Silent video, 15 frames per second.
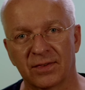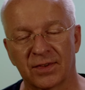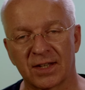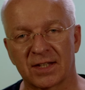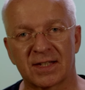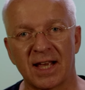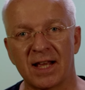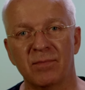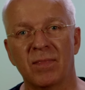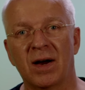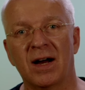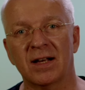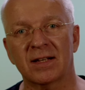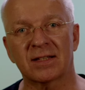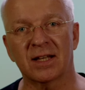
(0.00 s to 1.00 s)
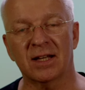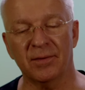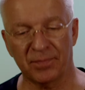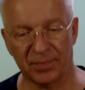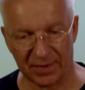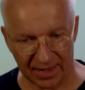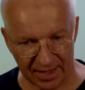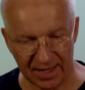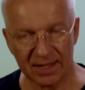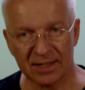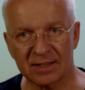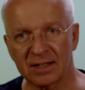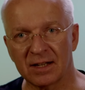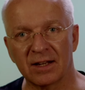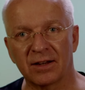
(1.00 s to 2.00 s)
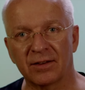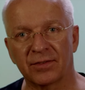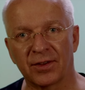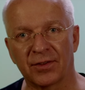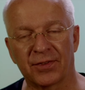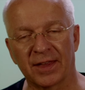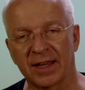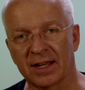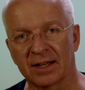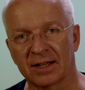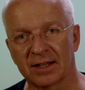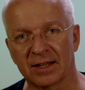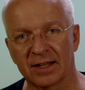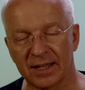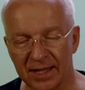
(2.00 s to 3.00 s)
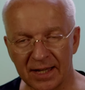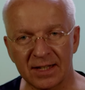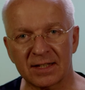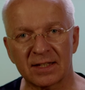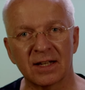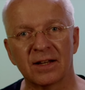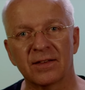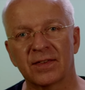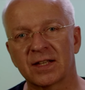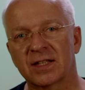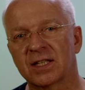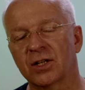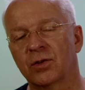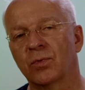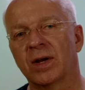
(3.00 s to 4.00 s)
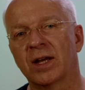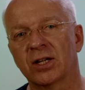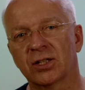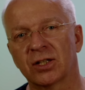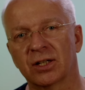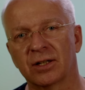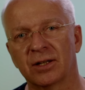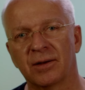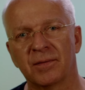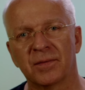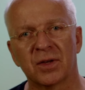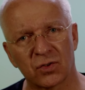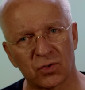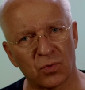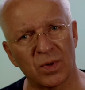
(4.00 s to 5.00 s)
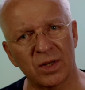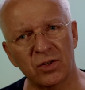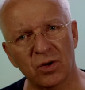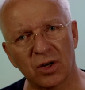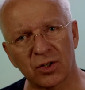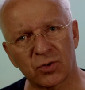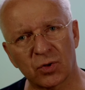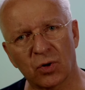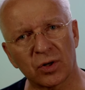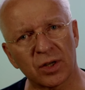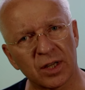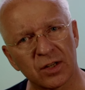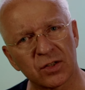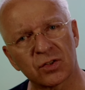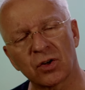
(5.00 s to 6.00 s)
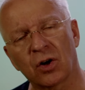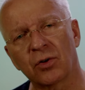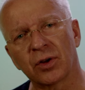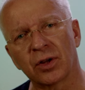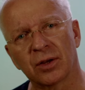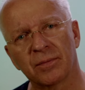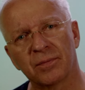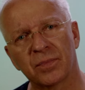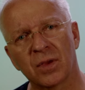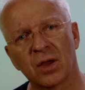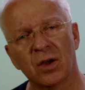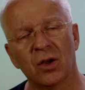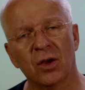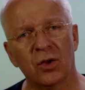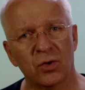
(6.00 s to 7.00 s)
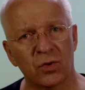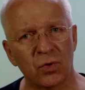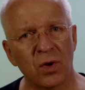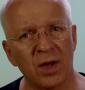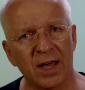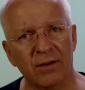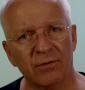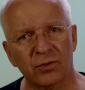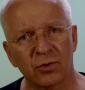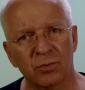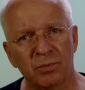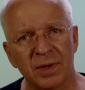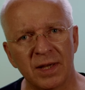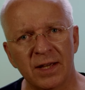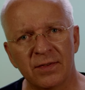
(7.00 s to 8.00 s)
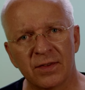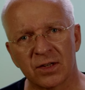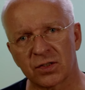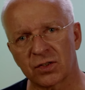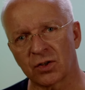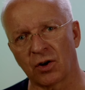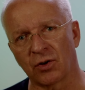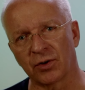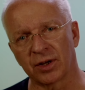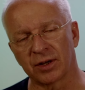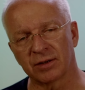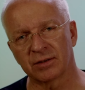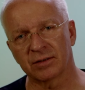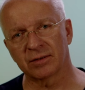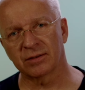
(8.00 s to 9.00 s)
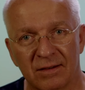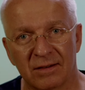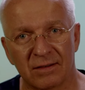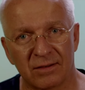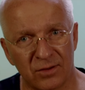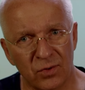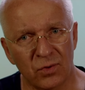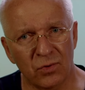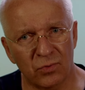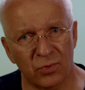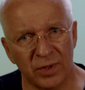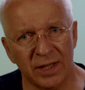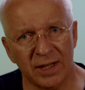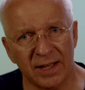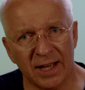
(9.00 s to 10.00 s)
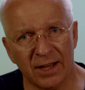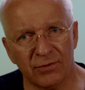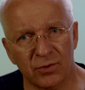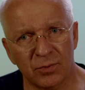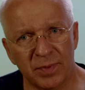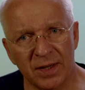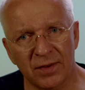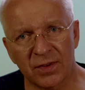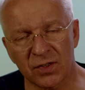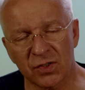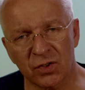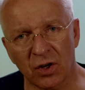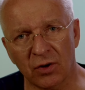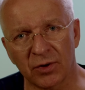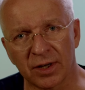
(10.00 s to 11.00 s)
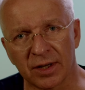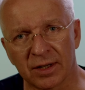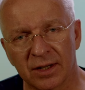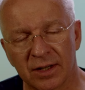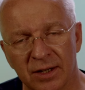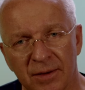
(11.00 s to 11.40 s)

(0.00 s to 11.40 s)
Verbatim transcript: The Zen master is the thing, is the situation. So when you are talking a story, you have to be the story. You really have to be the story.